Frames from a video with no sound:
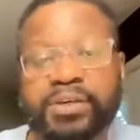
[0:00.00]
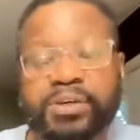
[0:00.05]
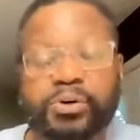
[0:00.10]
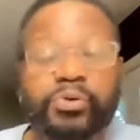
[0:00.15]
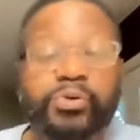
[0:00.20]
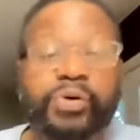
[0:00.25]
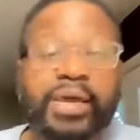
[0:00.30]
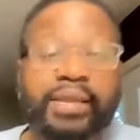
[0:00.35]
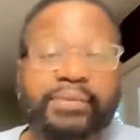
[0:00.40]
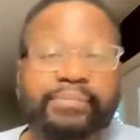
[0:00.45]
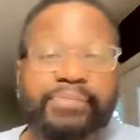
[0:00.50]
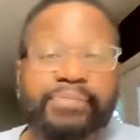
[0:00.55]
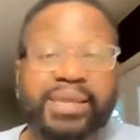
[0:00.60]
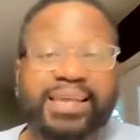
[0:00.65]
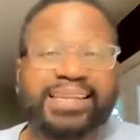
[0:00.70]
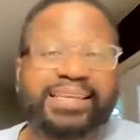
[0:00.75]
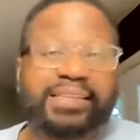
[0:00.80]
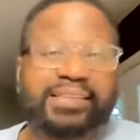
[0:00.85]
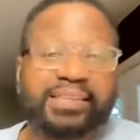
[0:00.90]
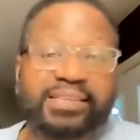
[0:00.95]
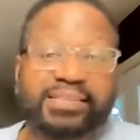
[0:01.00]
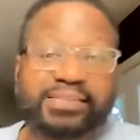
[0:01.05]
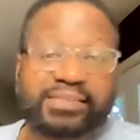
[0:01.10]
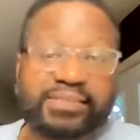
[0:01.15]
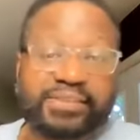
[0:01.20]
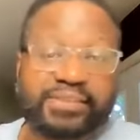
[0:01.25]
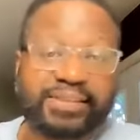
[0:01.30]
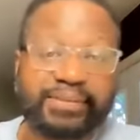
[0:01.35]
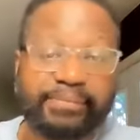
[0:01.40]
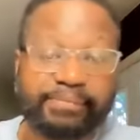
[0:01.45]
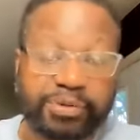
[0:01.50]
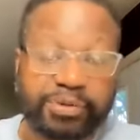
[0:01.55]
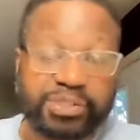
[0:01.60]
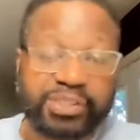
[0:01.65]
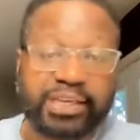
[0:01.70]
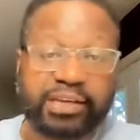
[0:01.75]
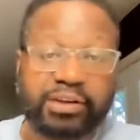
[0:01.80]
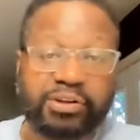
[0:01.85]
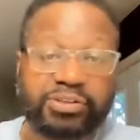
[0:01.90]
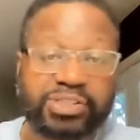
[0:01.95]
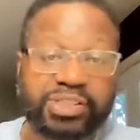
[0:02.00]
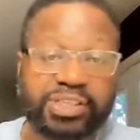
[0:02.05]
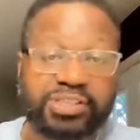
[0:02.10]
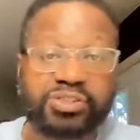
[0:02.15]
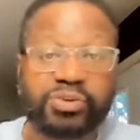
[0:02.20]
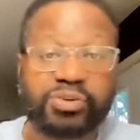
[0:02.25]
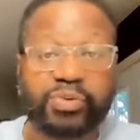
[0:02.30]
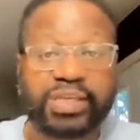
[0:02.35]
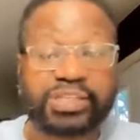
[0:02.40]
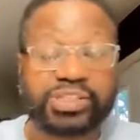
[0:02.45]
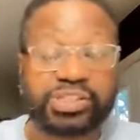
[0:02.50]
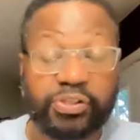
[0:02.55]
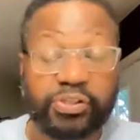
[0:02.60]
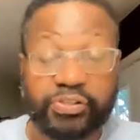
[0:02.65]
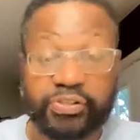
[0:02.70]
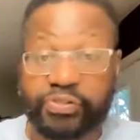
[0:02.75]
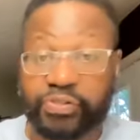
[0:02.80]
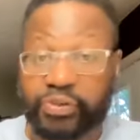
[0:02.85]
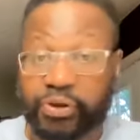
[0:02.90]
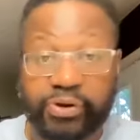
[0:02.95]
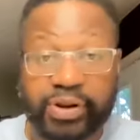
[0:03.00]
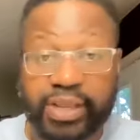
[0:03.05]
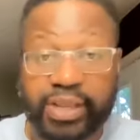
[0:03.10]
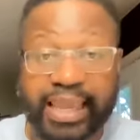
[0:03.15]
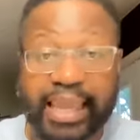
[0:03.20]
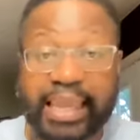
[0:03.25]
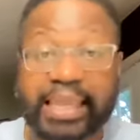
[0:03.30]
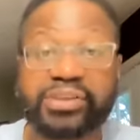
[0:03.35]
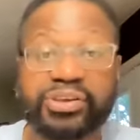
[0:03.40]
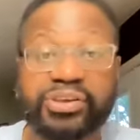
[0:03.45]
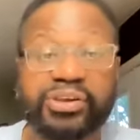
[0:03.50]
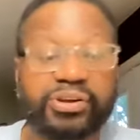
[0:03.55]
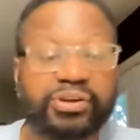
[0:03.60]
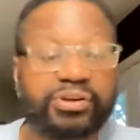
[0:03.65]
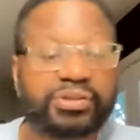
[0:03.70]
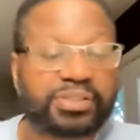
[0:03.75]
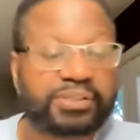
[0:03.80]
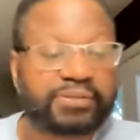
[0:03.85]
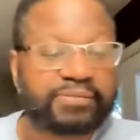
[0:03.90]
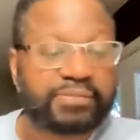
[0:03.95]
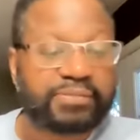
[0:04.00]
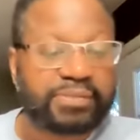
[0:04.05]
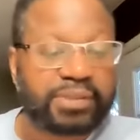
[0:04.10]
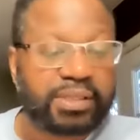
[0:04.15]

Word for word: who had been in this particular situation 38 years,